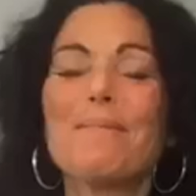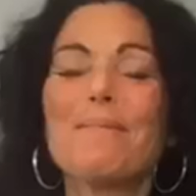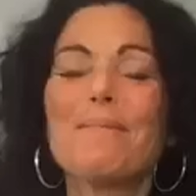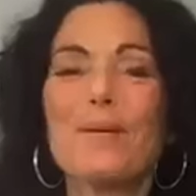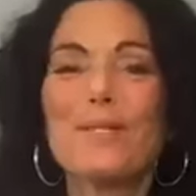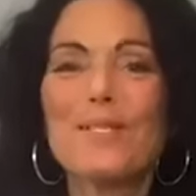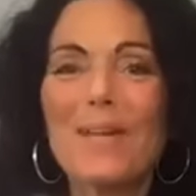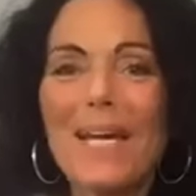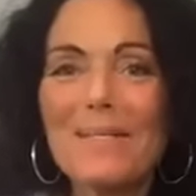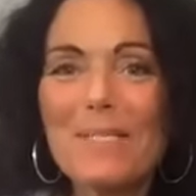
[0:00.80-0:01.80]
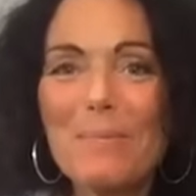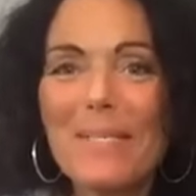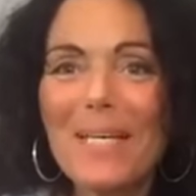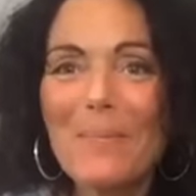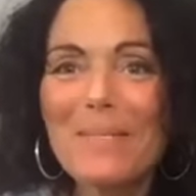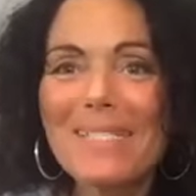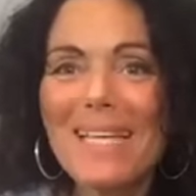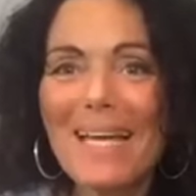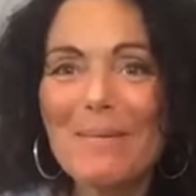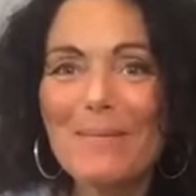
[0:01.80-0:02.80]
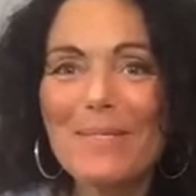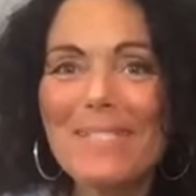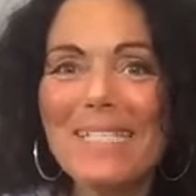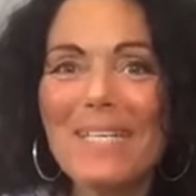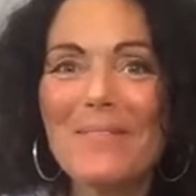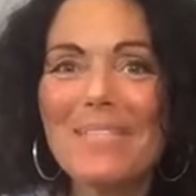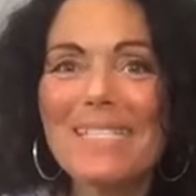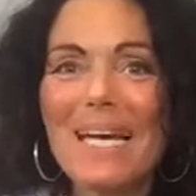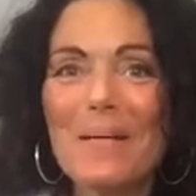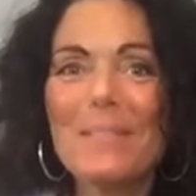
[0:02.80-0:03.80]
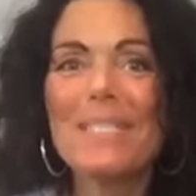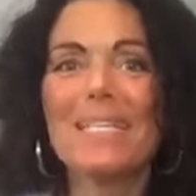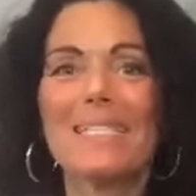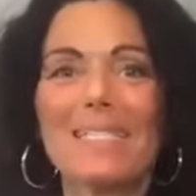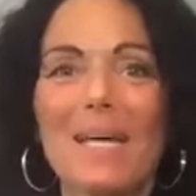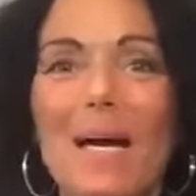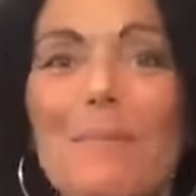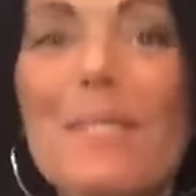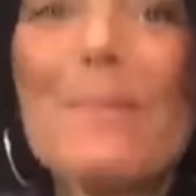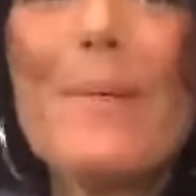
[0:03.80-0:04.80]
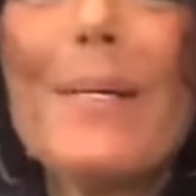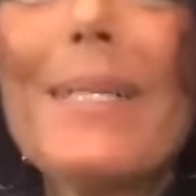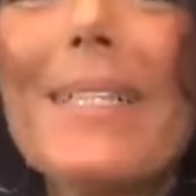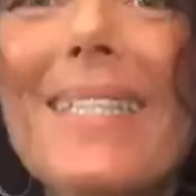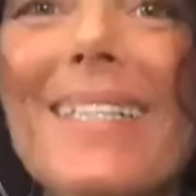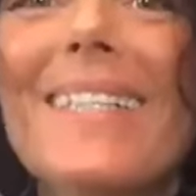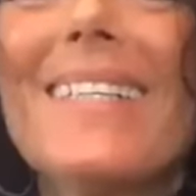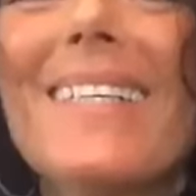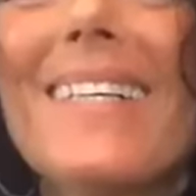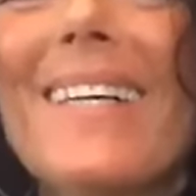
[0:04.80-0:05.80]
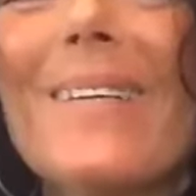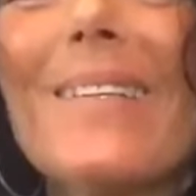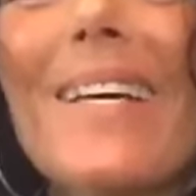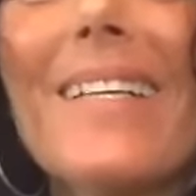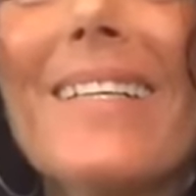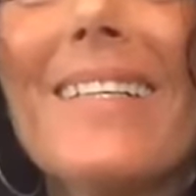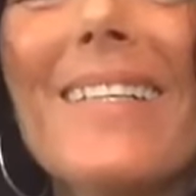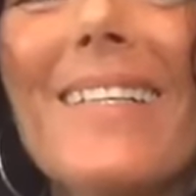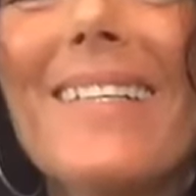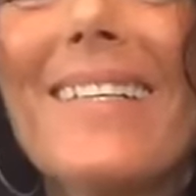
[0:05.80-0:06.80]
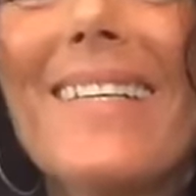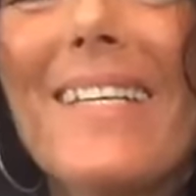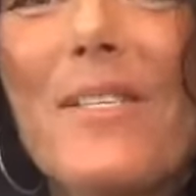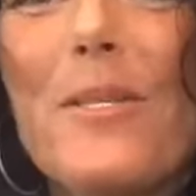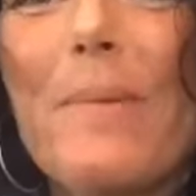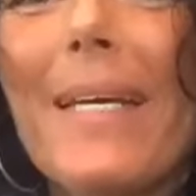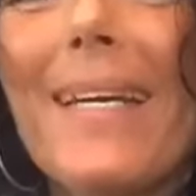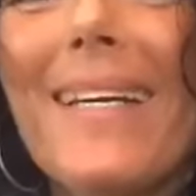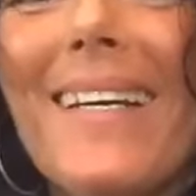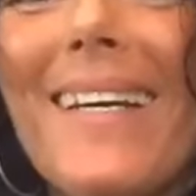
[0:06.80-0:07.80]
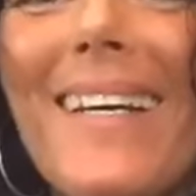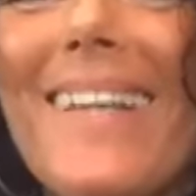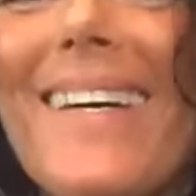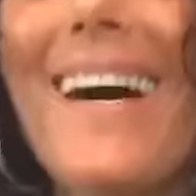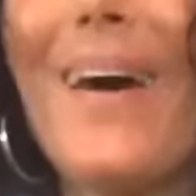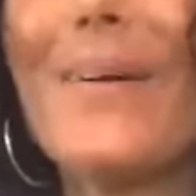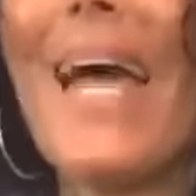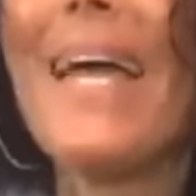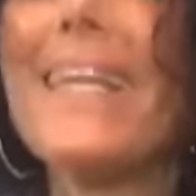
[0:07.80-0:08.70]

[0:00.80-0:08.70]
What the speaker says: I'm going to try to speak up this time to see if the sound is optimal. Hold on. It should be. Okay.